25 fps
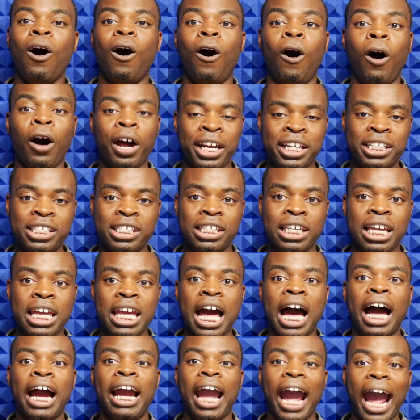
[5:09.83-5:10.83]

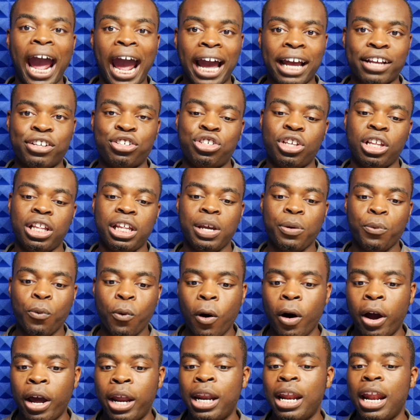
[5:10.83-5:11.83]
Honestly, I actually
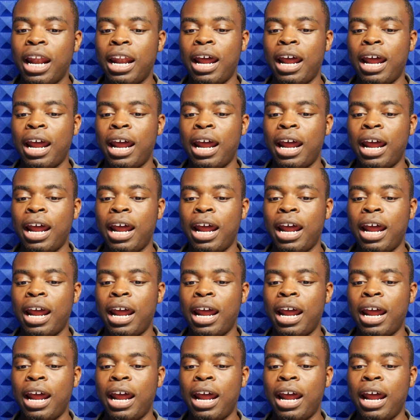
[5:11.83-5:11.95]
would.